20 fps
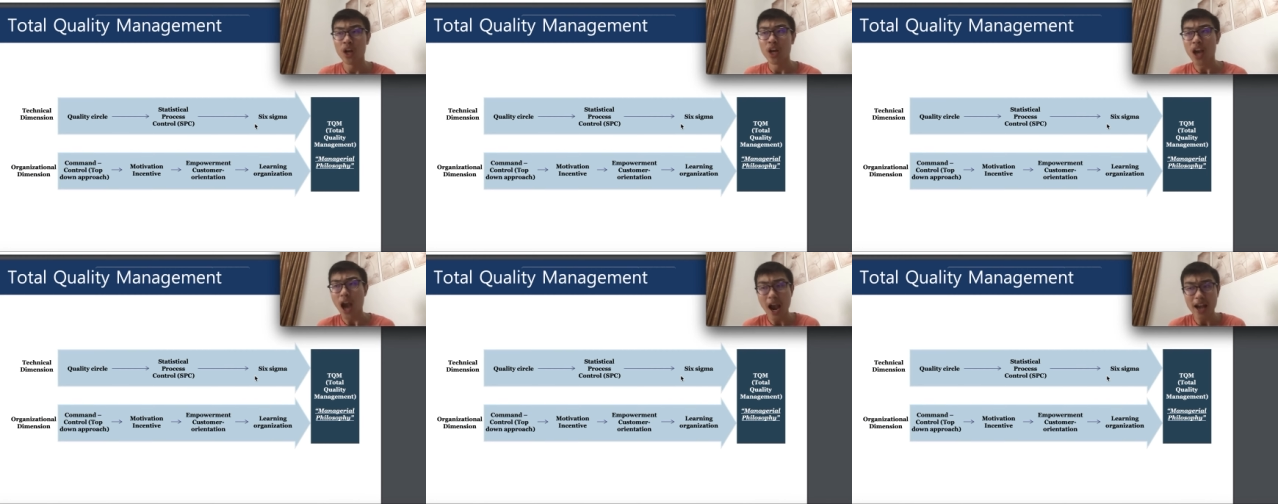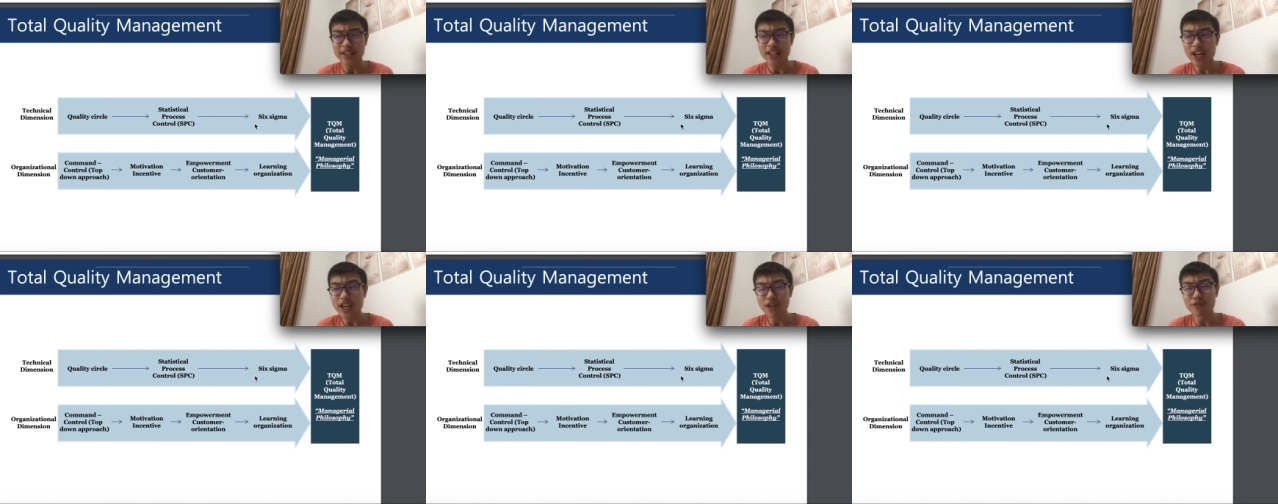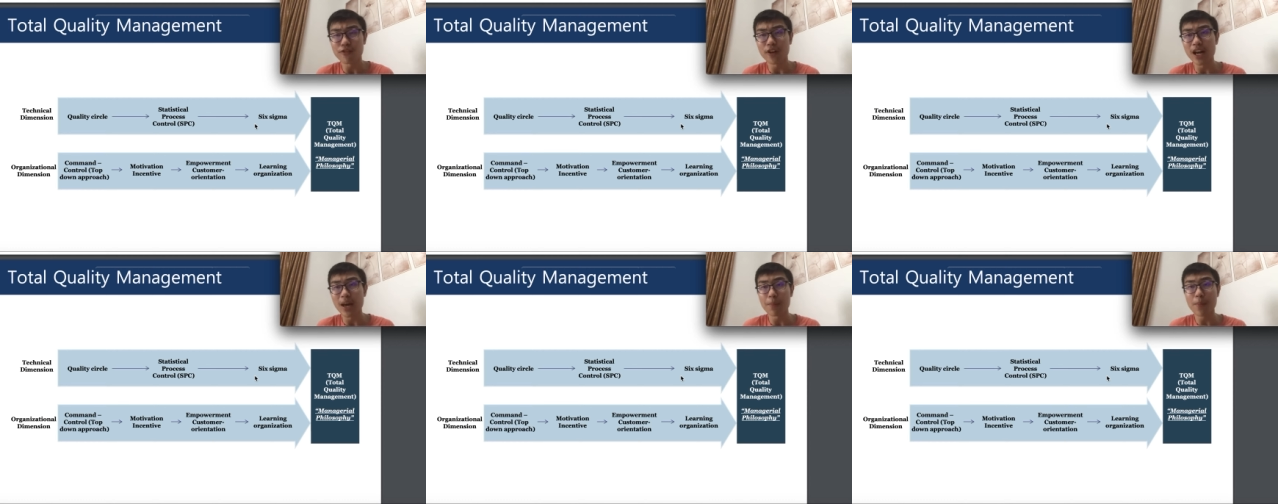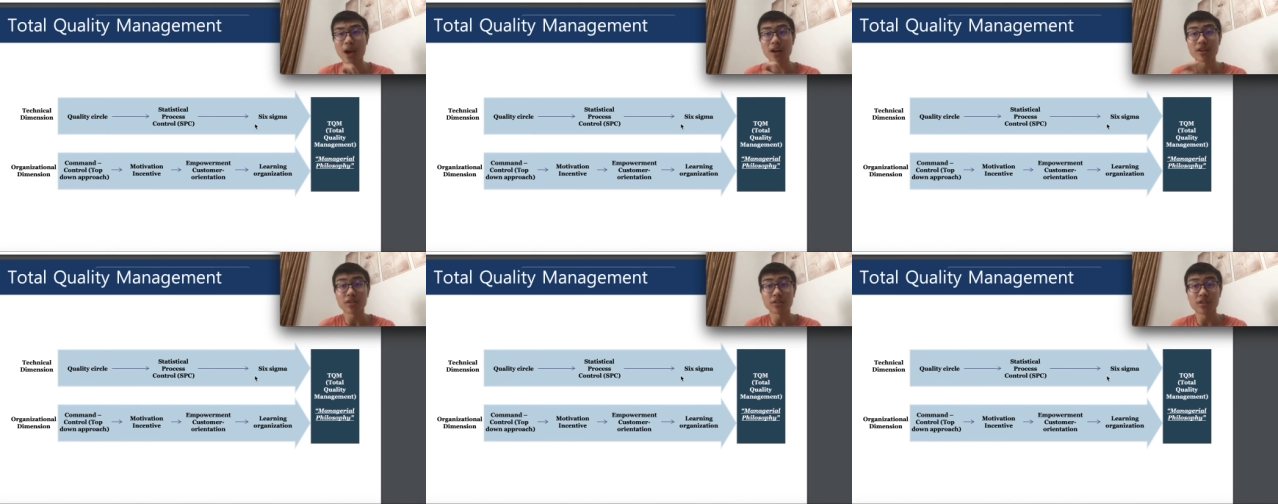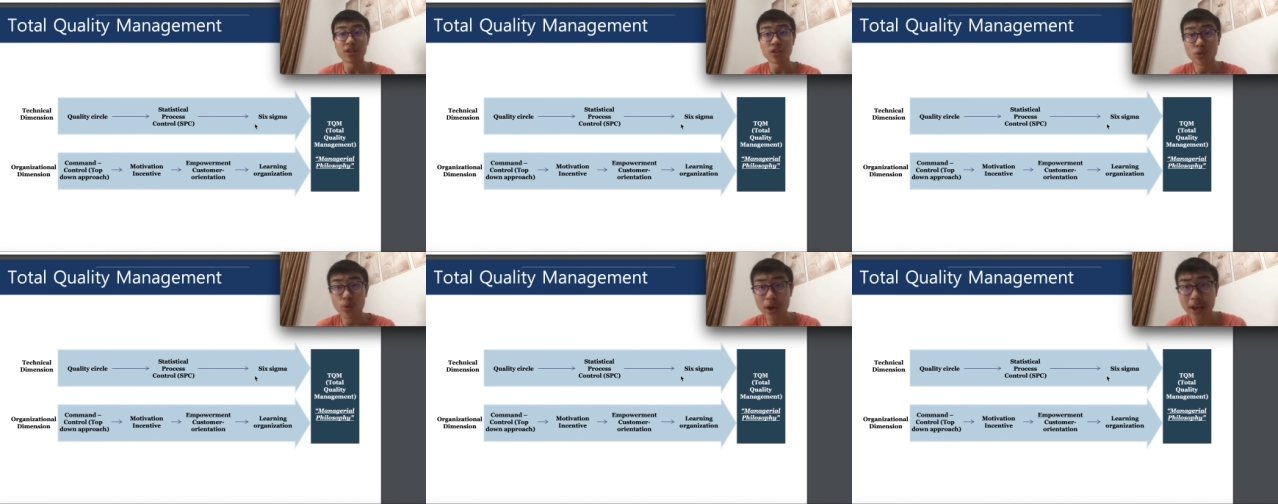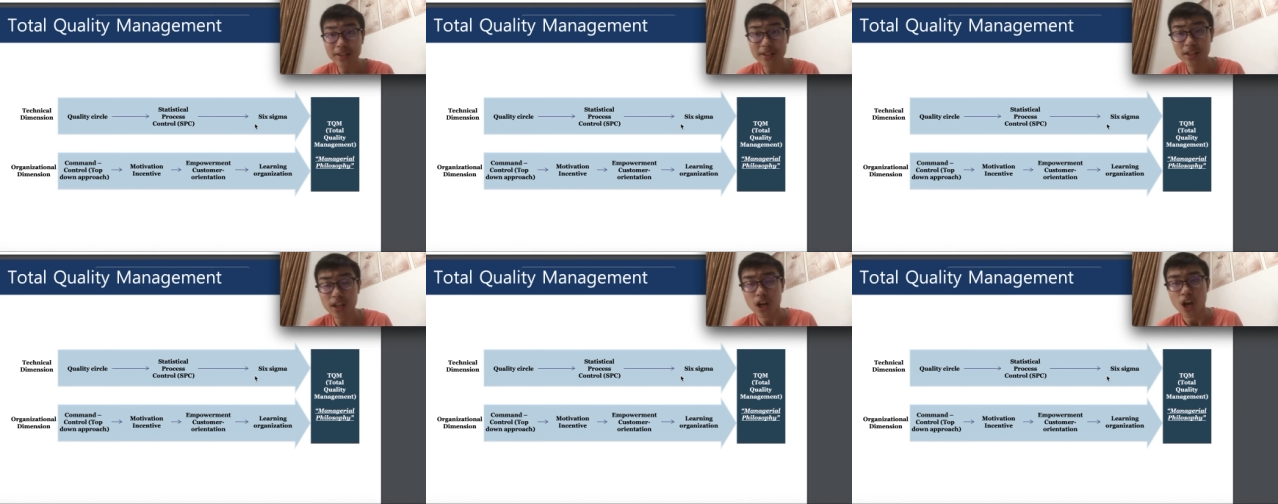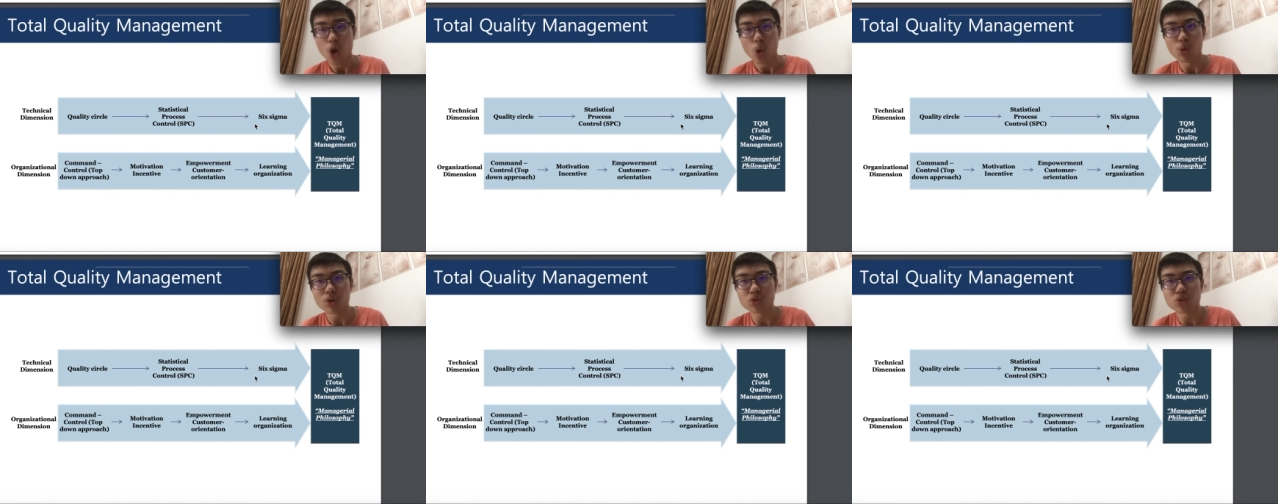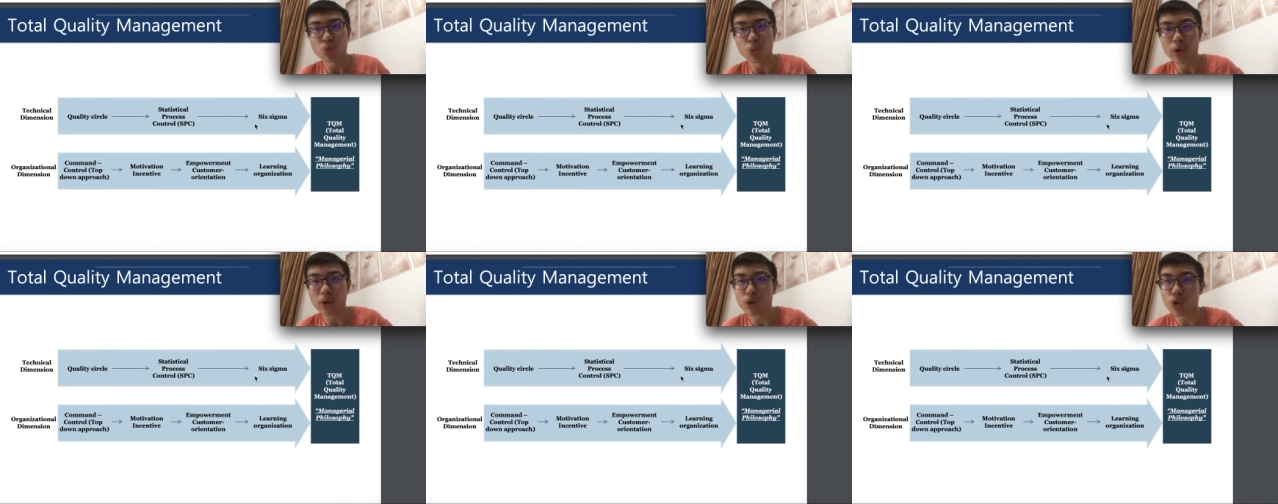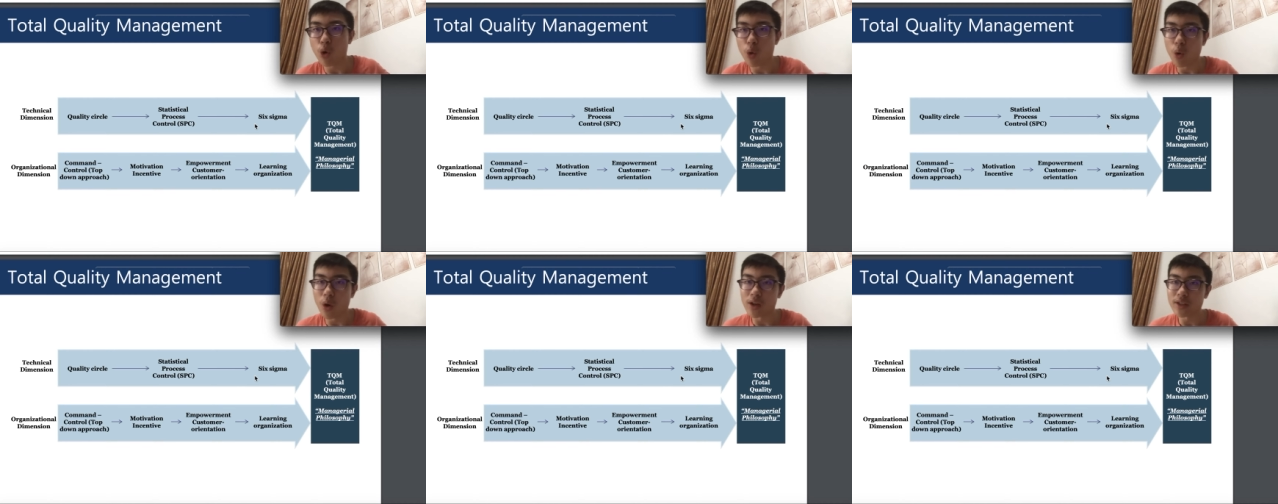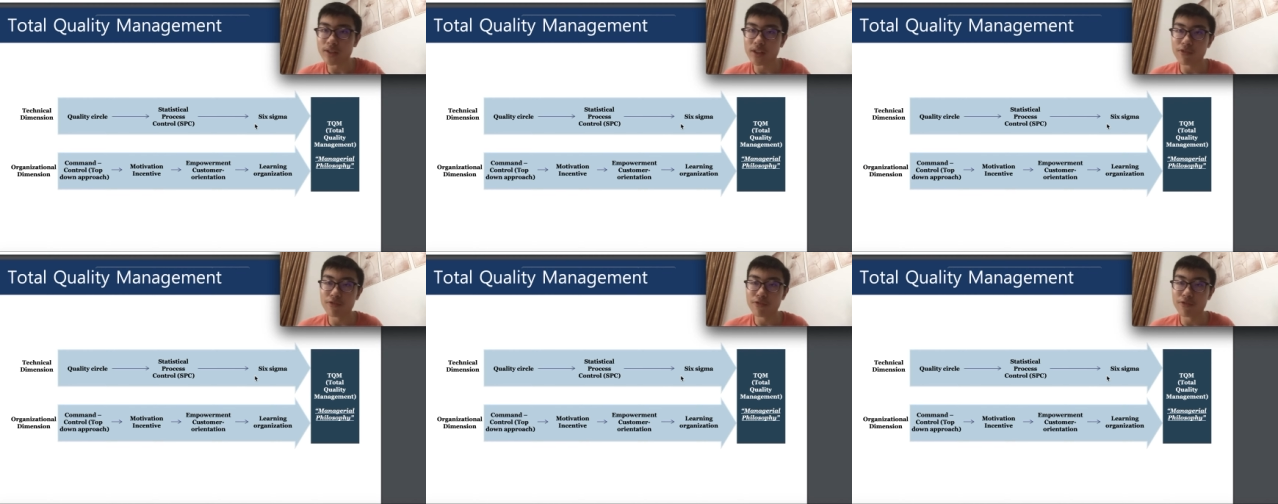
identify and measure the risk, which we call as a